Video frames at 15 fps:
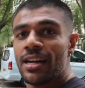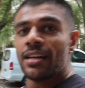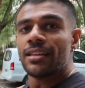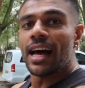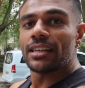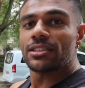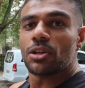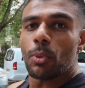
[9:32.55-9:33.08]

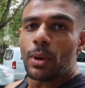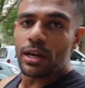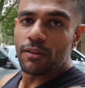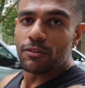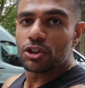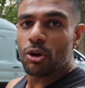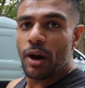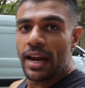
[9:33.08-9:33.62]
That's the week
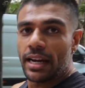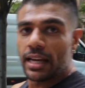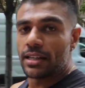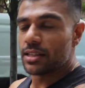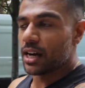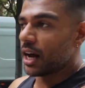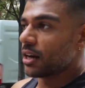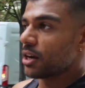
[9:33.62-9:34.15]
of training
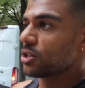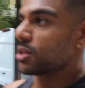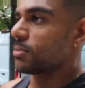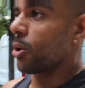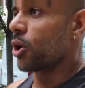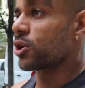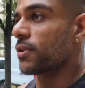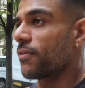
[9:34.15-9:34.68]
done.
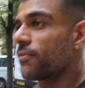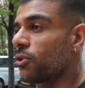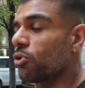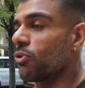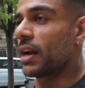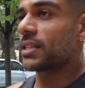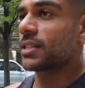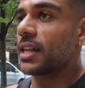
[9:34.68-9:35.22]
Tomorrow's a full
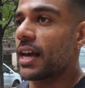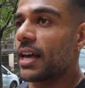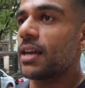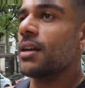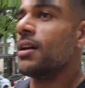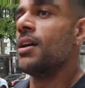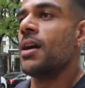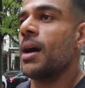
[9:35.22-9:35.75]
rest day,
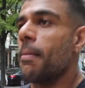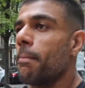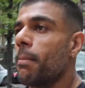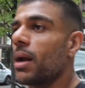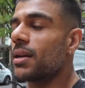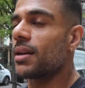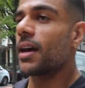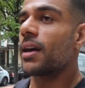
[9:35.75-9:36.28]
and
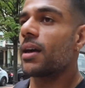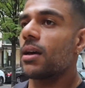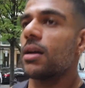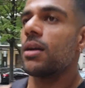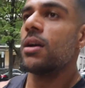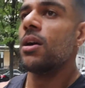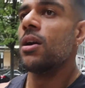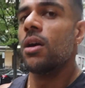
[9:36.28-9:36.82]
Monday
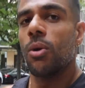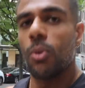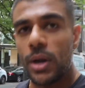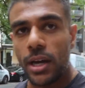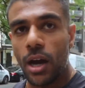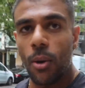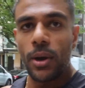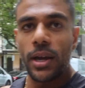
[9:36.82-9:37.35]
we
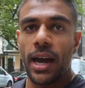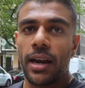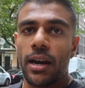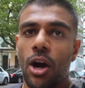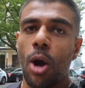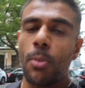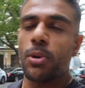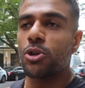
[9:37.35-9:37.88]
go again.
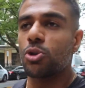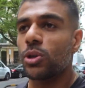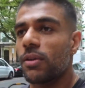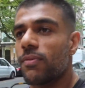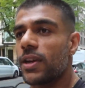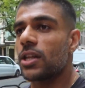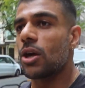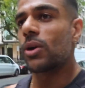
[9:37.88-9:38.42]
Hope you enjoyed the
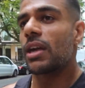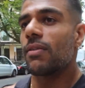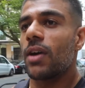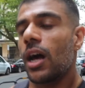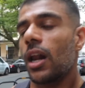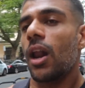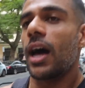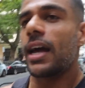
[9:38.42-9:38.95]
video. Give it
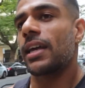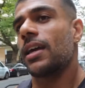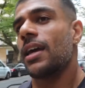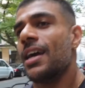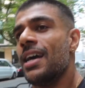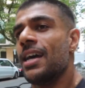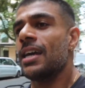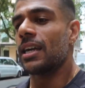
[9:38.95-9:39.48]
a like,
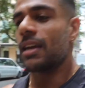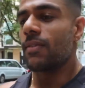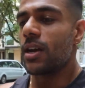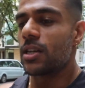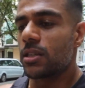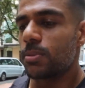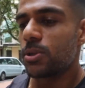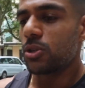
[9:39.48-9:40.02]
give it a
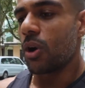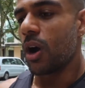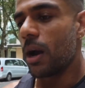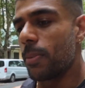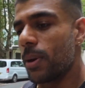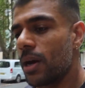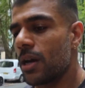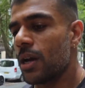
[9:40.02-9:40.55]

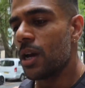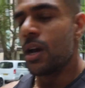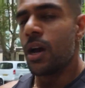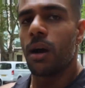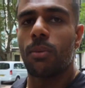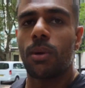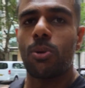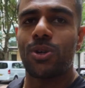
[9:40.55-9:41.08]
subscribe,
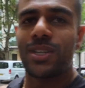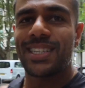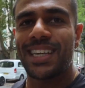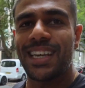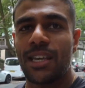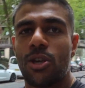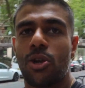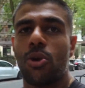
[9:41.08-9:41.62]
and we will
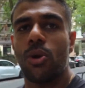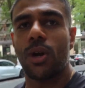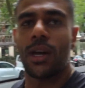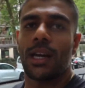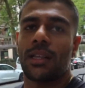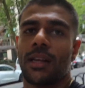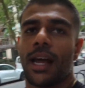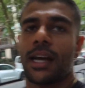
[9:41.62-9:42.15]
see you
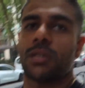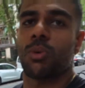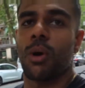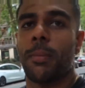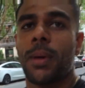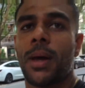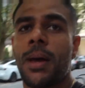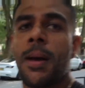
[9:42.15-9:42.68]
in the next
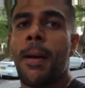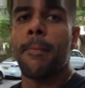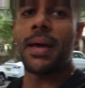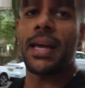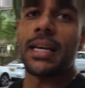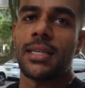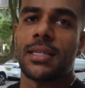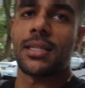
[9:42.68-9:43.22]
one.
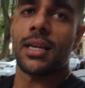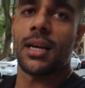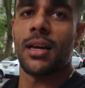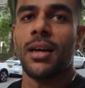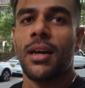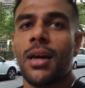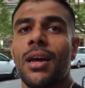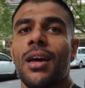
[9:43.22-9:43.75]
Peace
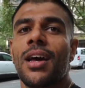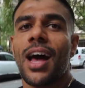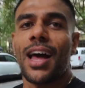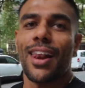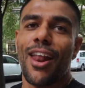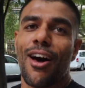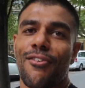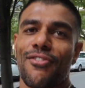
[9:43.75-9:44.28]

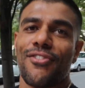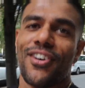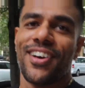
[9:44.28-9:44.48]
and love.